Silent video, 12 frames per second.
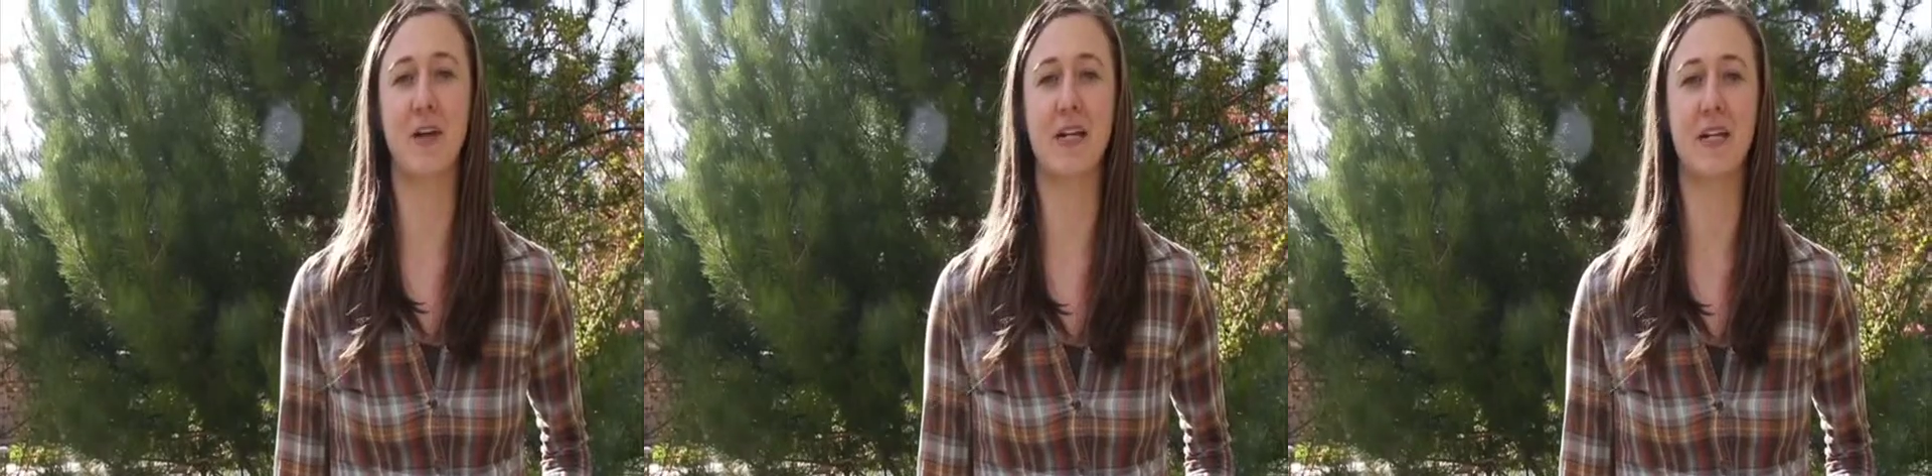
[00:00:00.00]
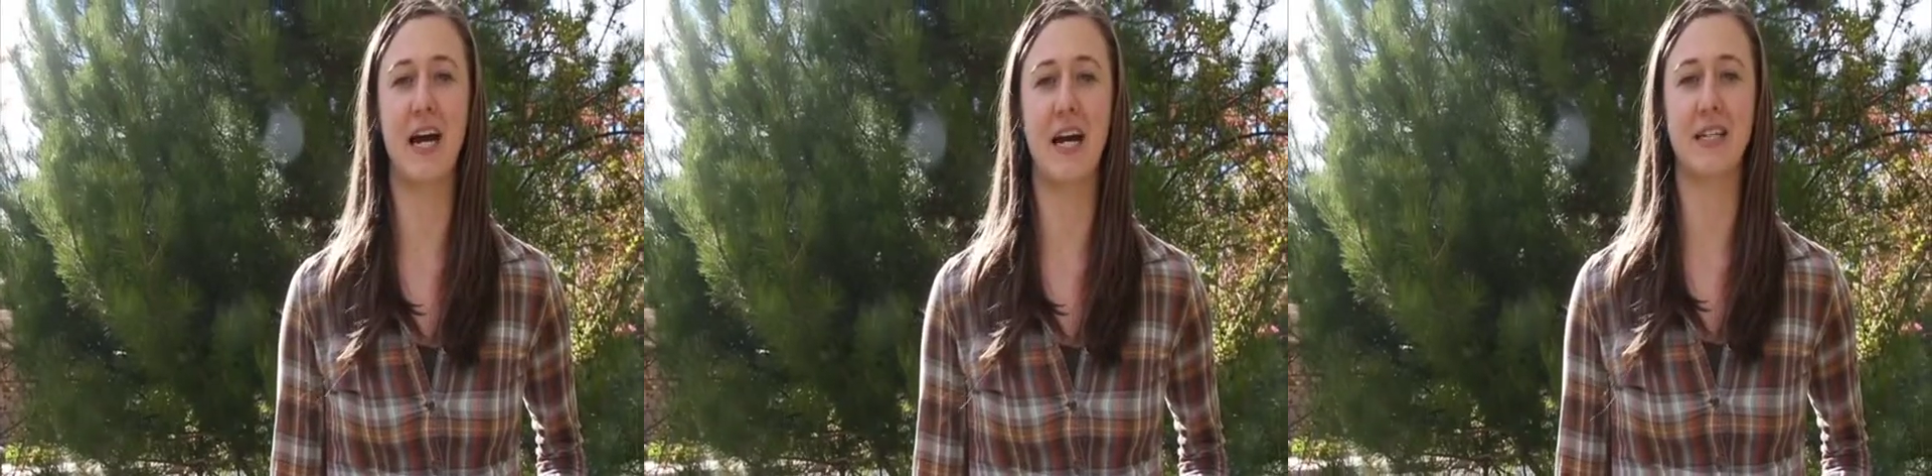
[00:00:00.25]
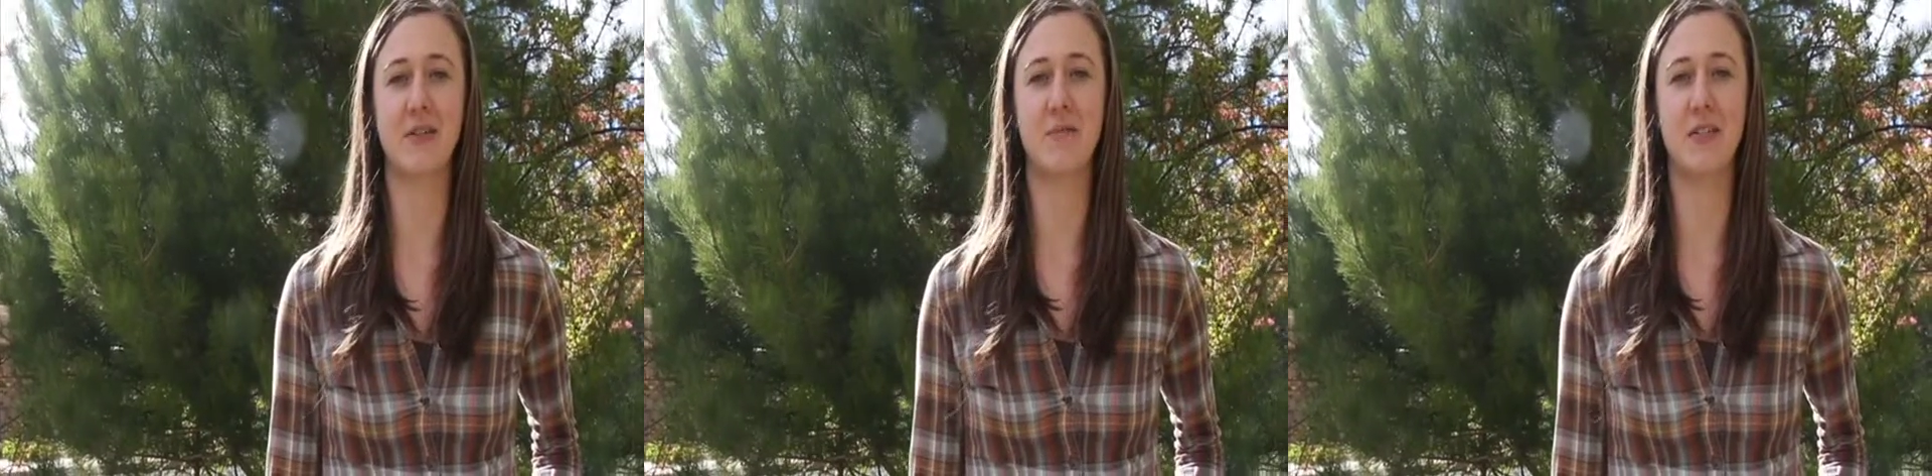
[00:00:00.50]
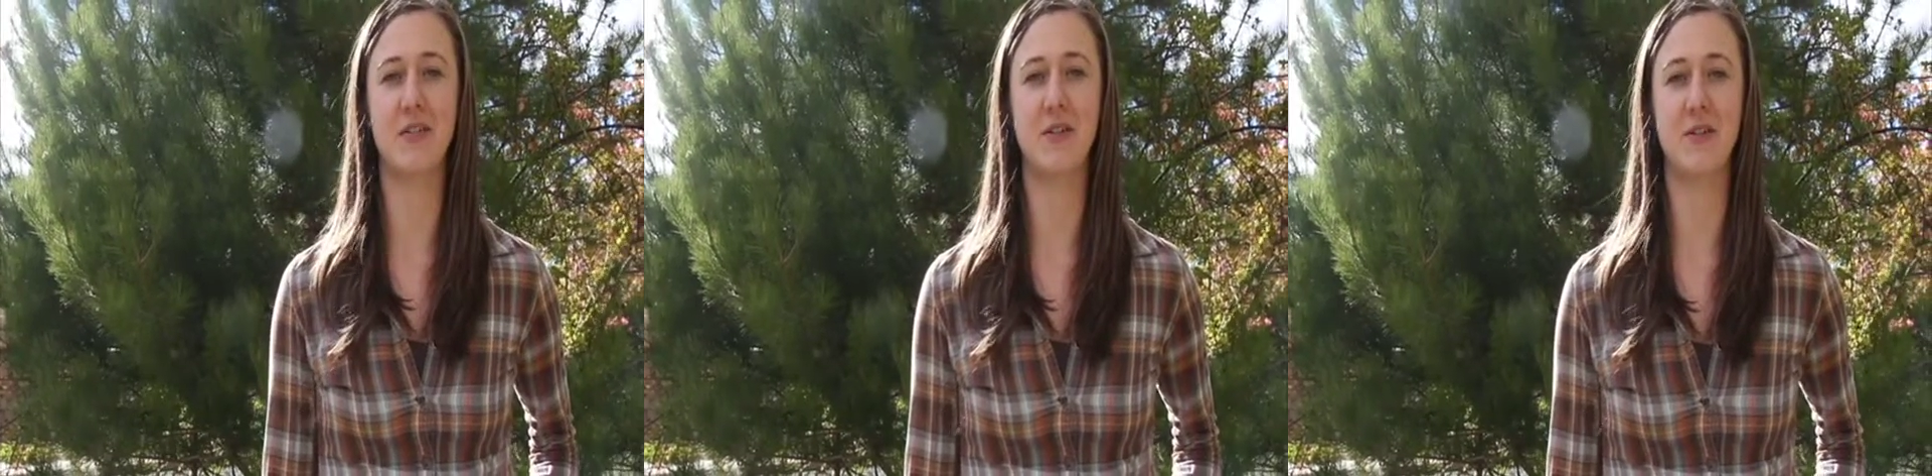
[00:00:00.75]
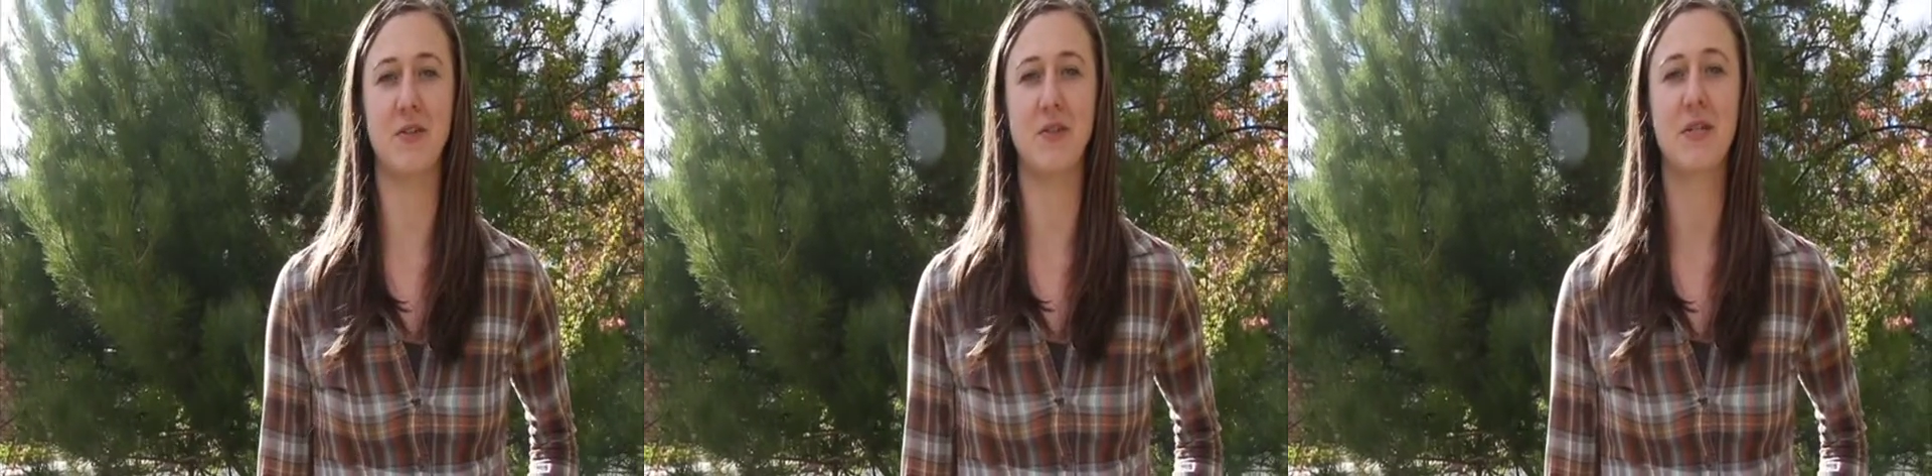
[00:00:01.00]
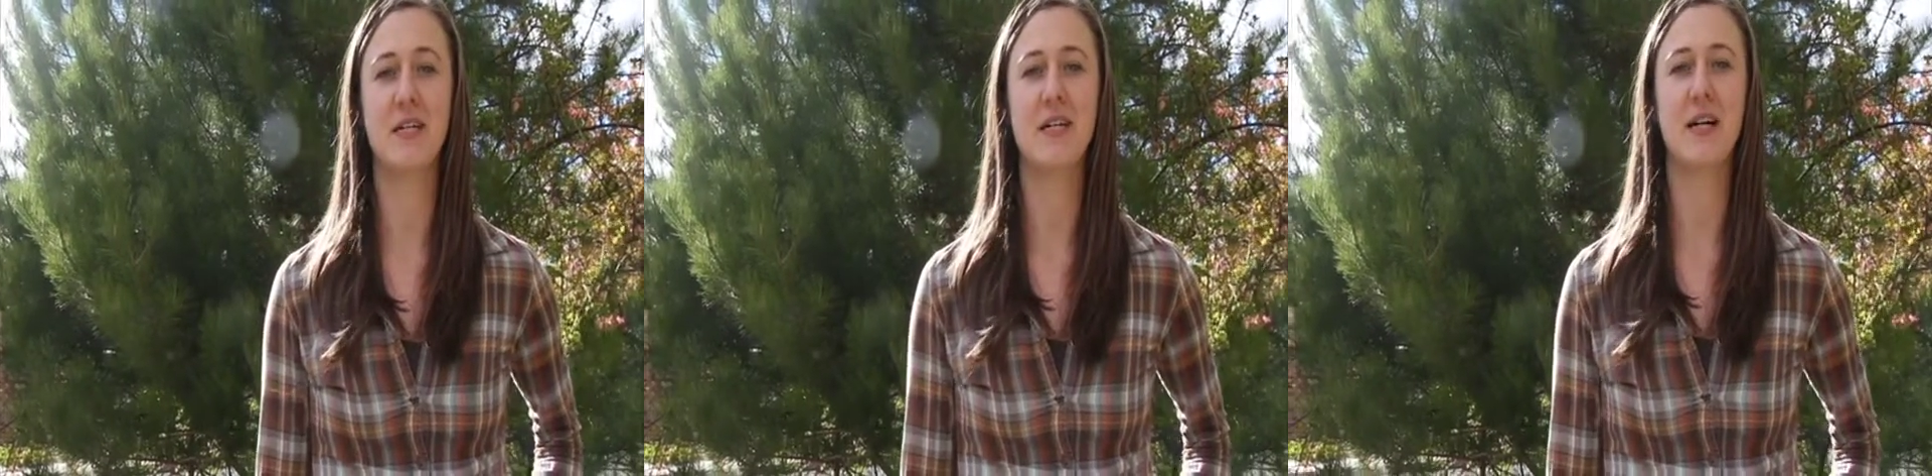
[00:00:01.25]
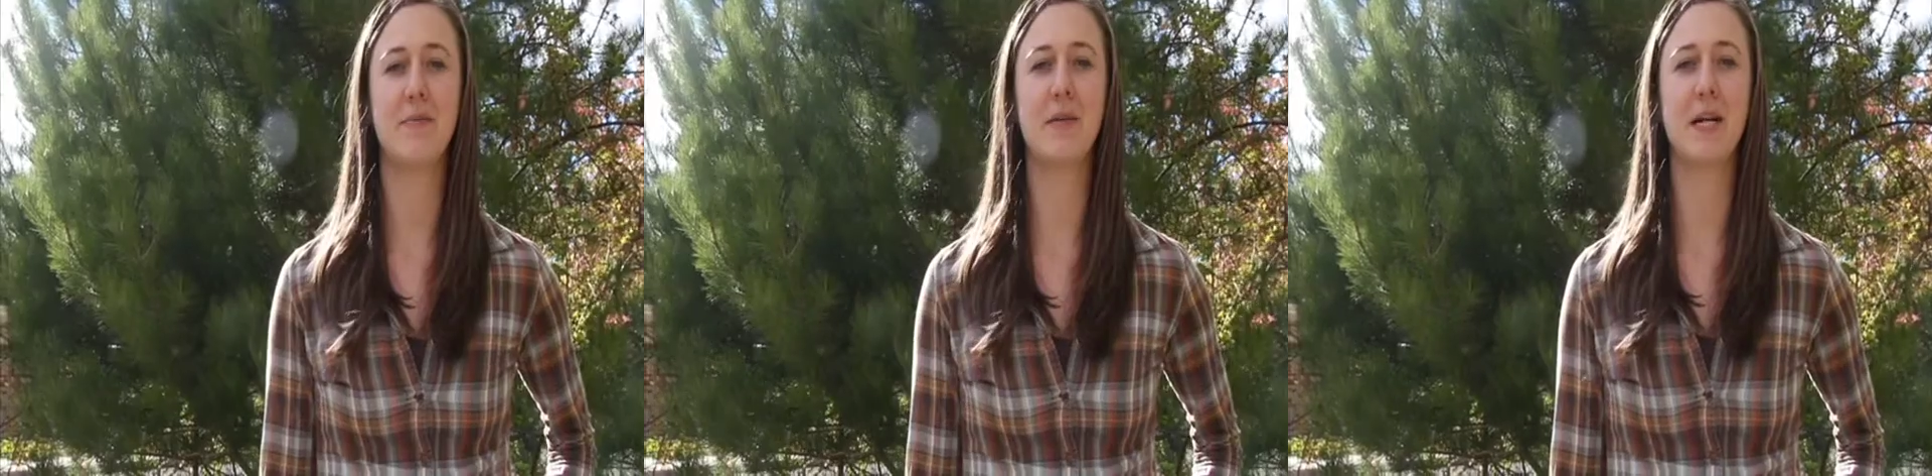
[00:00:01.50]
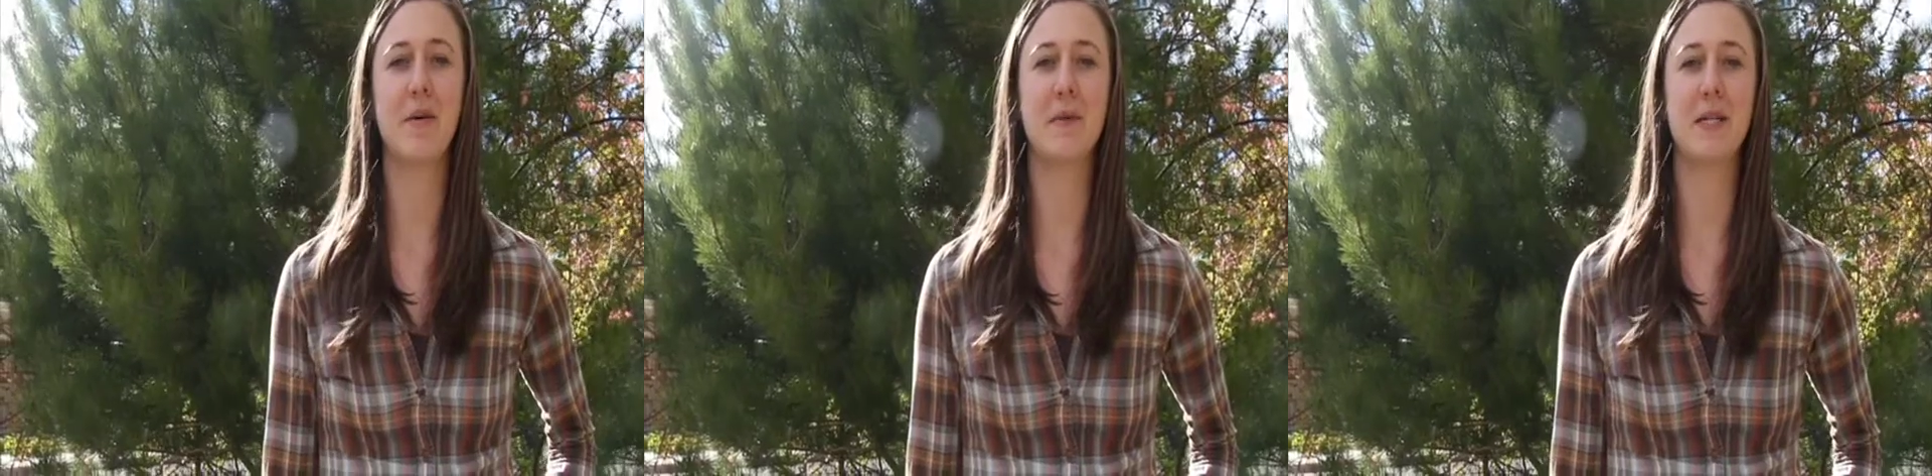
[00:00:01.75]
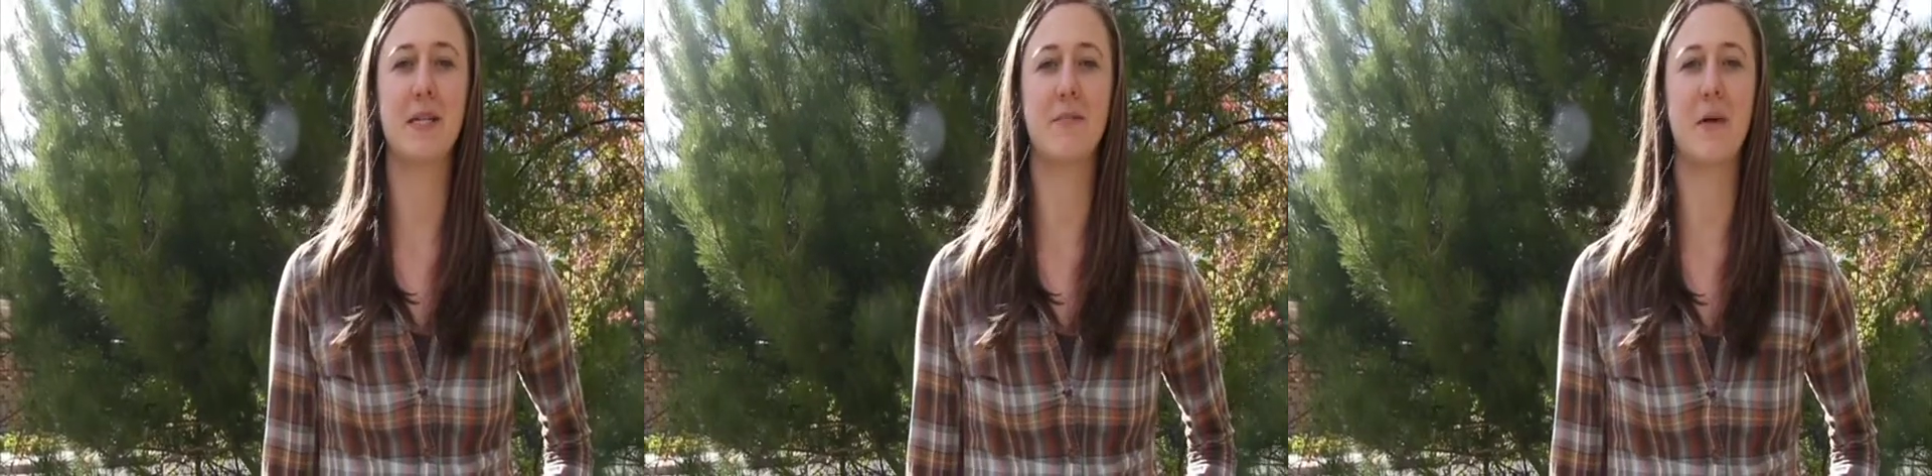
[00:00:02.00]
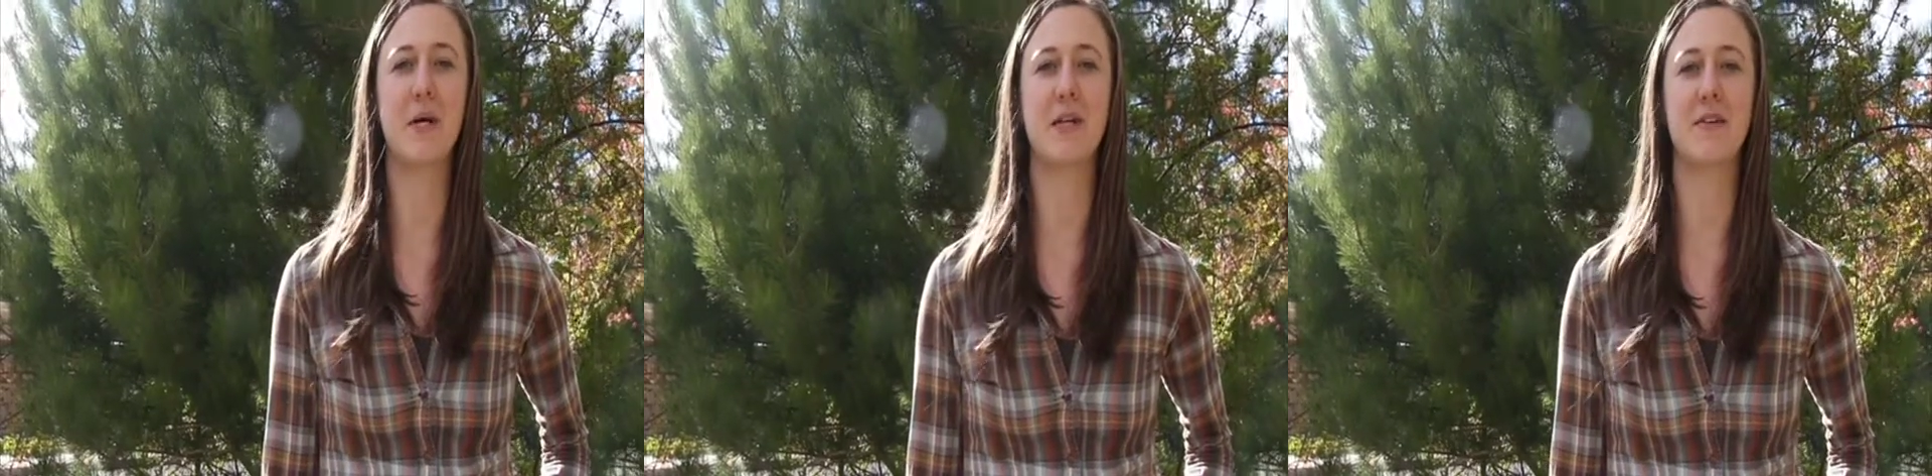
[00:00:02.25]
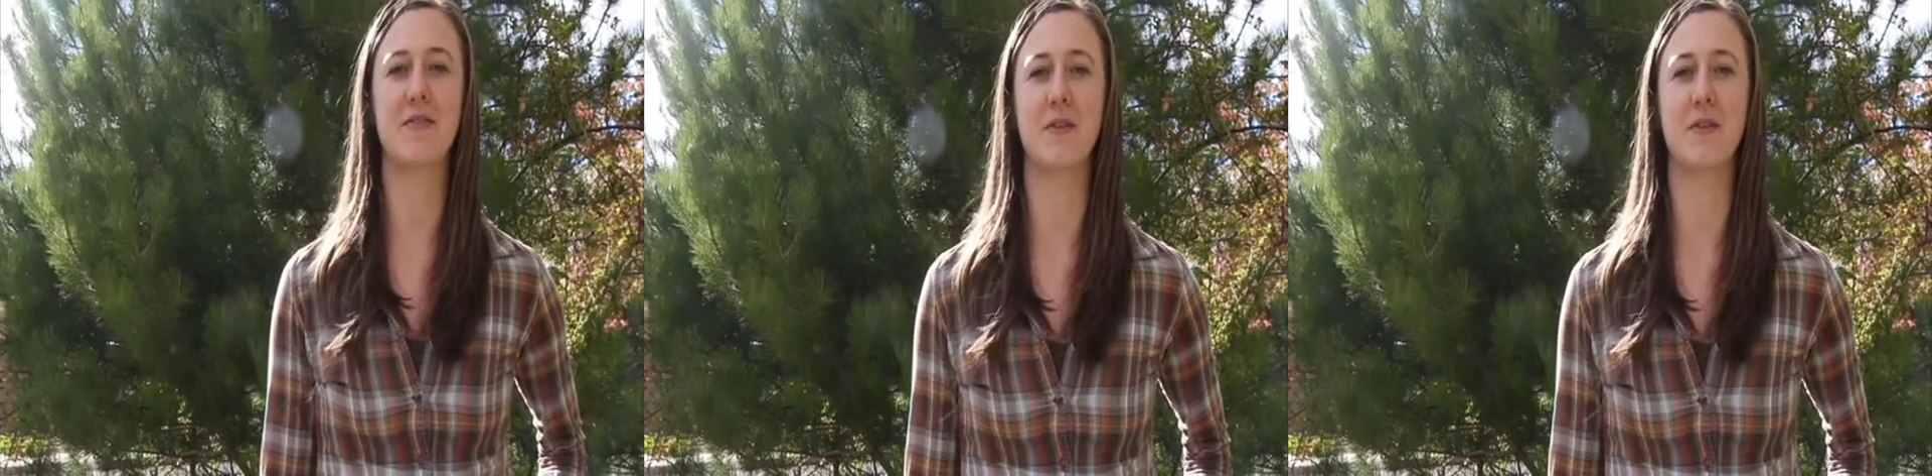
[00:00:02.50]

friend asked me to. I've been coming to the market